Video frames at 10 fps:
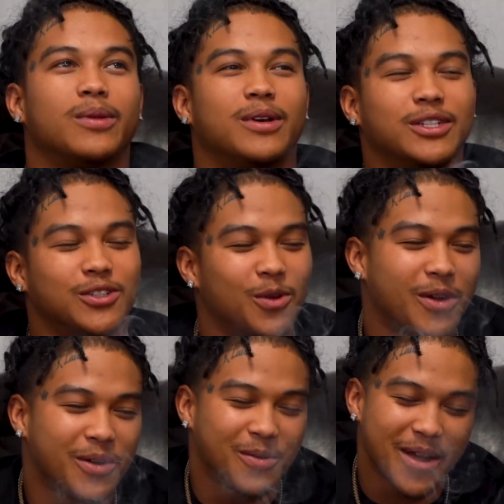I
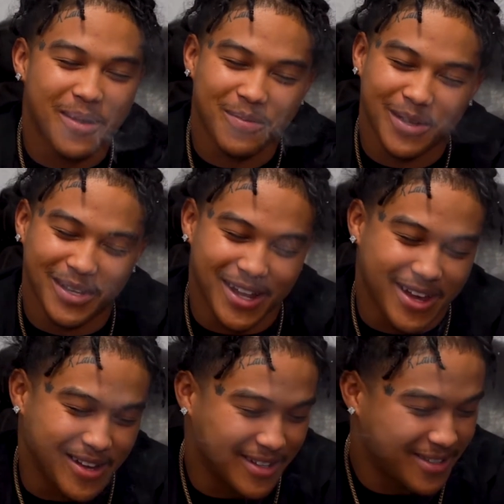started rapping
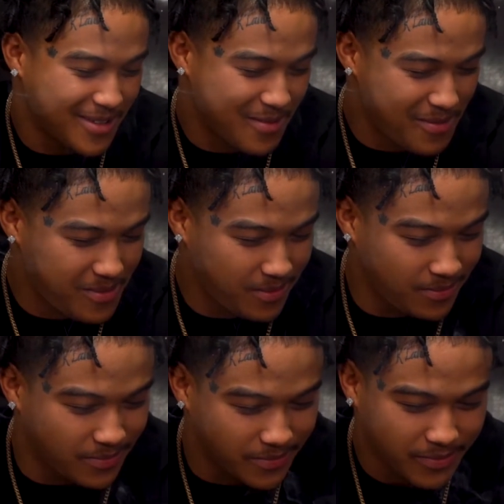like
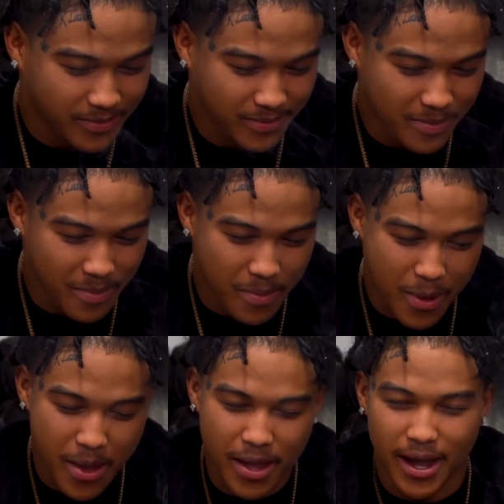I
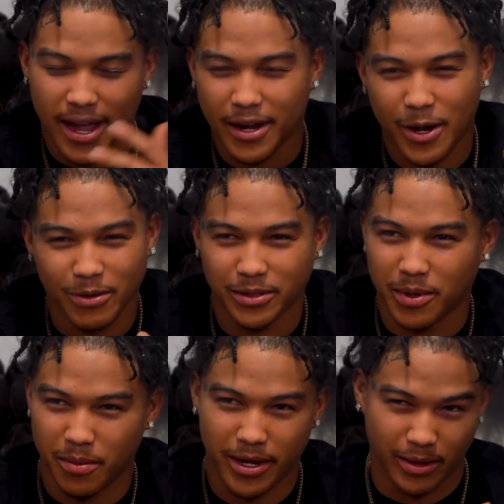had always
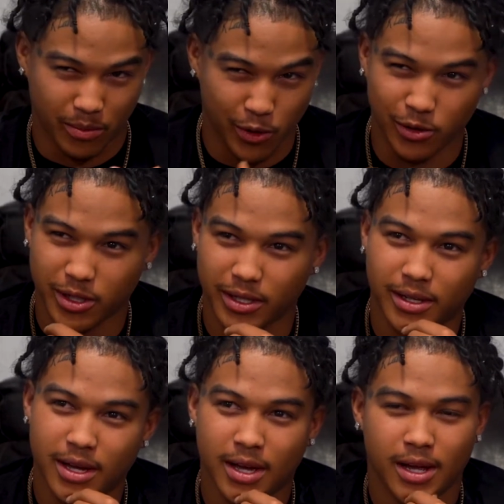been making music.
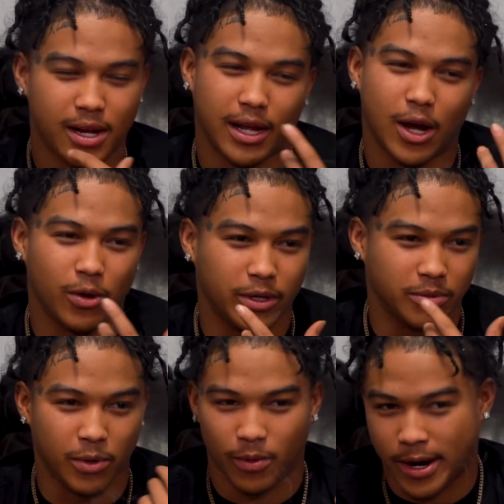Like, I've always
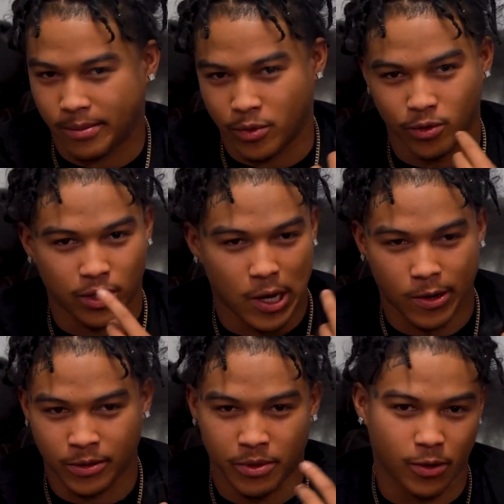been writing music. I've
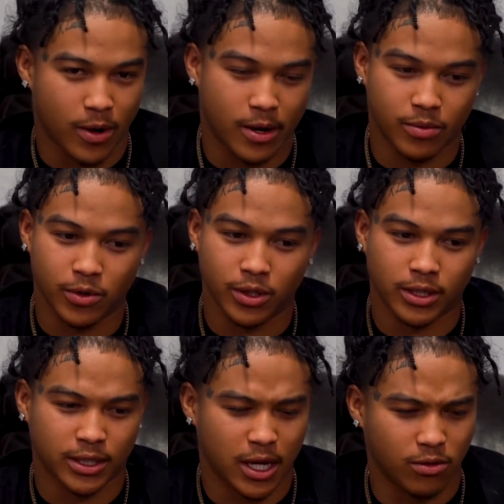always been around music
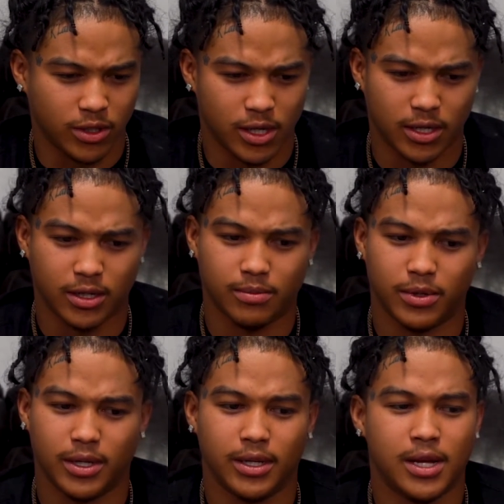since I was younger,
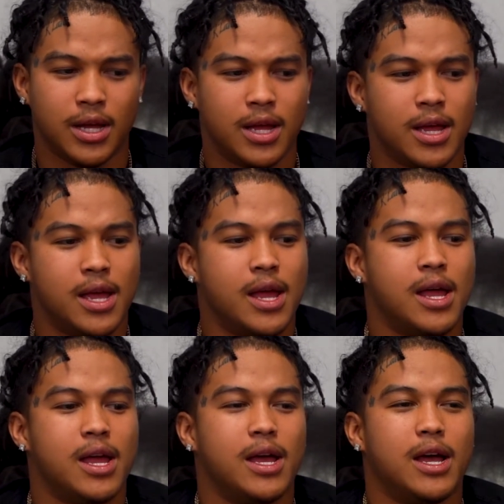but
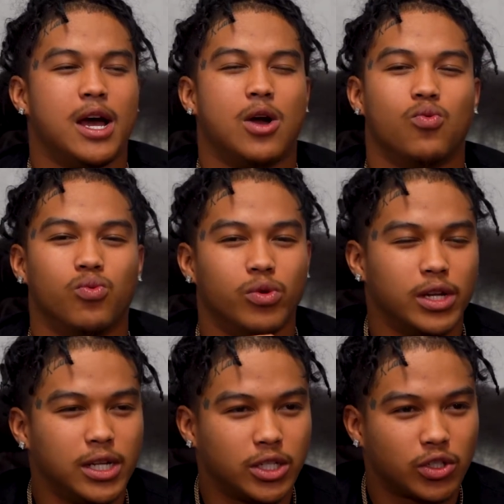I
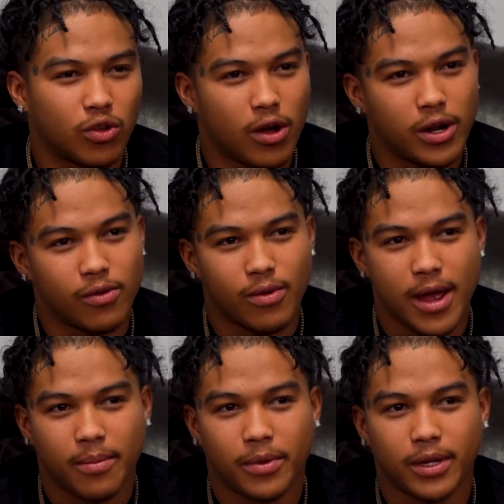really started
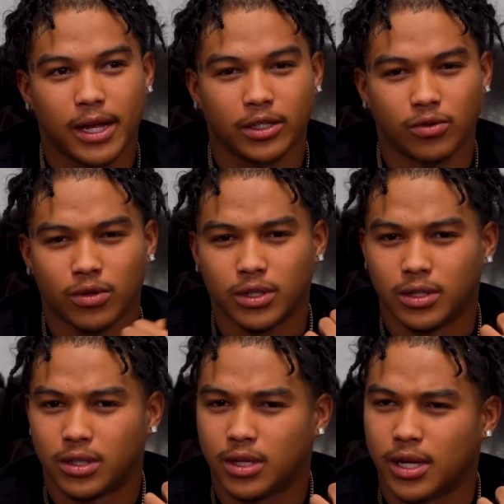rapping like towards
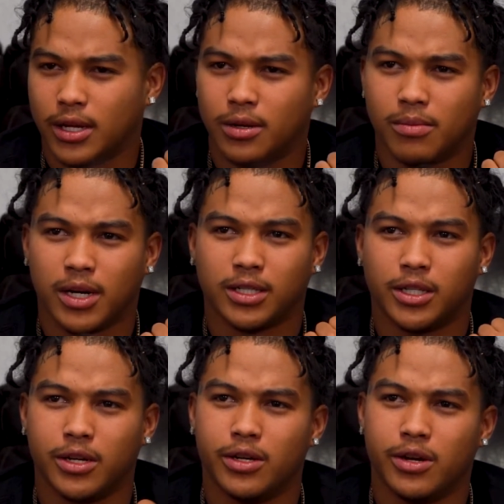the end of my
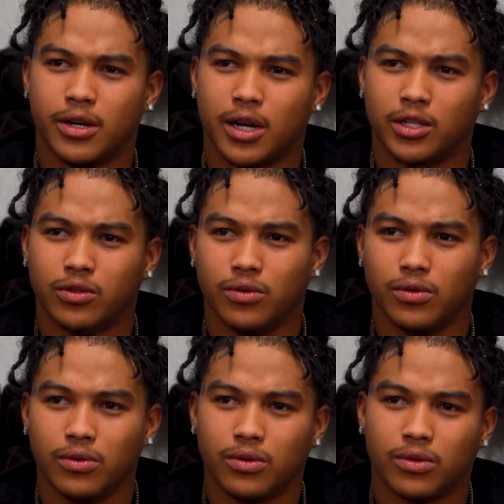senior year in high school.